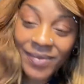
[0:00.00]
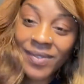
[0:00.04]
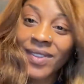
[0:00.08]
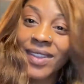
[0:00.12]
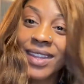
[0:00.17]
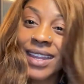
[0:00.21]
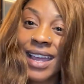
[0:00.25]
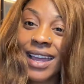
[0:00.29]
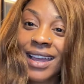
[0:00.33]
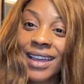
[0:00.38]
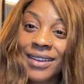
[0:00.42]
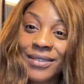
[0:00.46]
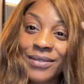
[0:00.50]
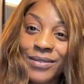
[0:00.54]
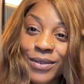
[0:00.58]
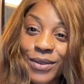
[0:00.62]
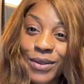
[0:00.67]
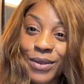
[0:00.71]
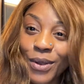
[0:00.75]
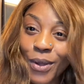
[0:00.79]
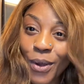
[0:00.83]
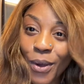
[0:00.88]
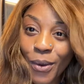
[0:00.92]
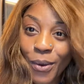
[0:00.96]
I have
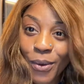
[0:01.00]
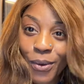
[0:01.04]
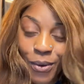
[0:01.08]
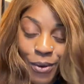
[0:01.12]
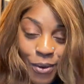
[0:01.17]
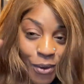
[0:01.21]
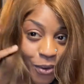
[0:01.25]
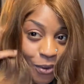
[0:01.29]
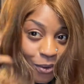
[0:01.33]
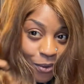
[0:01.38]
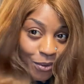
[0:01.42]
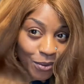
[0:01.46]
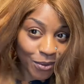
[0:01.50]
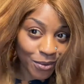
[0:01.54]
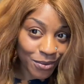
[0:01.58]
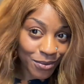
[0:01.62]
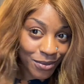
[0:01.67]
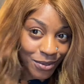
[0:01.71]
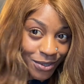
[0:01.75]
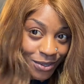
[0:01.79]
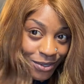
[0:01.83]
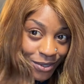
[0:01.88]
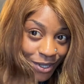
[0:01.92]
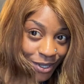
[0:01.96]
no
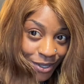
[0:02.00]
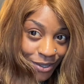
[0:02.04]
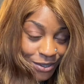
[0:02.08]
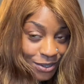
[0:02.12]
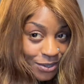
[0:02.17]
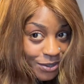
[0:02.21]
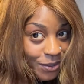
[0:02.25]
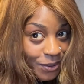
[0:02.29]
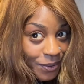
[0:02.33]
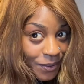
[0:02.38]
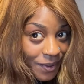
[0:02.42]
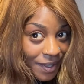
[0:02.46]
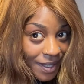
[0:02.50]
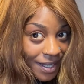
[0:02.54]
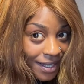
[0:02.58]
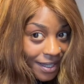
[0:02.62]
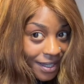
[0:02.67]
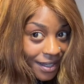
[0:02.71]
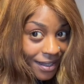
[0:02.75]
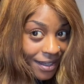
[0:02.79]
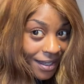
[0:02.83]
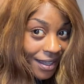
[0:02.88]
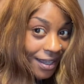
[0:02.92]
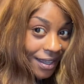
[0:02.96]
holes
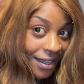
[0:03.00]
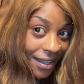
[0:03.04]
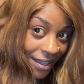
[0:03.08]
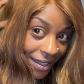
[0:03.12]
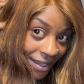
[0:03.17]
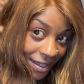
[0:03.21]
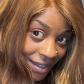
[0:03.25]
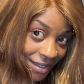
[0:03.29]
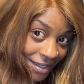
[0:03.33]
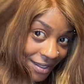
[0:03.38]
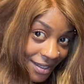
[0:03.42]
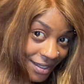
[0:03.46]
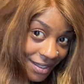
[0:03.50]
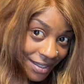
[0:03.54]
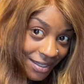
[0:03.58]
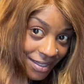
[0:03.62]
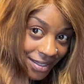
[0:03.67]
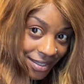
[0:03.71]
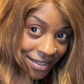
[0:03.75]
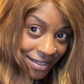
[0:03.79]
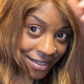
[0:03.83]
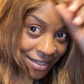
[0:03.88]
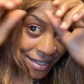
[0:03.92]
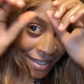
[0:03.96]
showing. Like, it
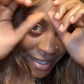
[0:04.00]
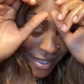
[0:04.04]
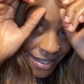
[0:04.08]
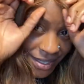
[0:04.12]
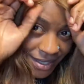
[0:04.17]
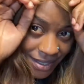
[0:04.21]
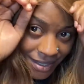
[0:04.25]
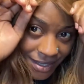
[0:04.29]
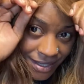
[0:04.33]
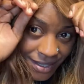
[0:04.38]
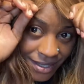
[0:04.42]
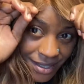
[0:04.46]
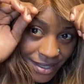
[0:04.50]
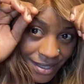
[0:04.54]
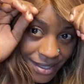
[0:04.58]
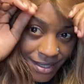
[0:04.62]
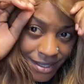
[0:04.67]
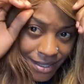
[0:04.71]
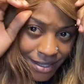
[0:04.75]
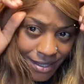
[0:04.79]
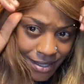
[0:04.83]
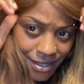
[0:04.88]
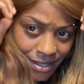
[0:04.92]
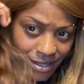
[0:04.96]
looks
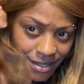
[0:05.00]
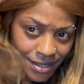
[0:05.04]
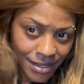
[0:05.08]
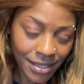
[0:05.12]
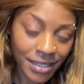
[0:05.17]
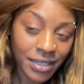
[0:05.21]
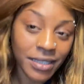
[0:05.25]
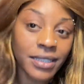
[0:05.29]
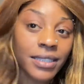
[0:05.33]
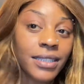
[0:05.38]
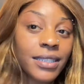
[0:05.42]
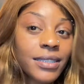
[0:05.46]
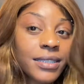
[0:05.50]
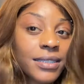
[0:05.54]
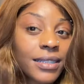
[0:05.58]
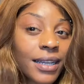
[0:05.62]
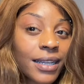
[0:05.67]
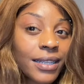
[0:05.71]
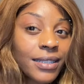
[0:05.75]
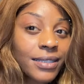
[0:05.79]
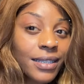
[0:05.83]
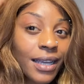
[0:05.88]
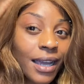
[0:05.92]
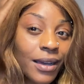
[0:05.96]
just
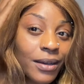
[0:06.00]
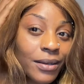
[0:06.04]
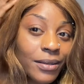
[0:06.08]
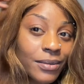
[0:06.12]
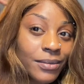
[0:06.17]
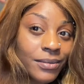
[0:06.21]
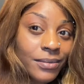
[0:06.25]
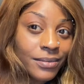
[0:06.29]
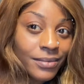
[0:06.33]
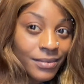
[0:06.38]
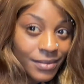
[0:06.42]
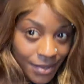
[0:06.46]
like scalp.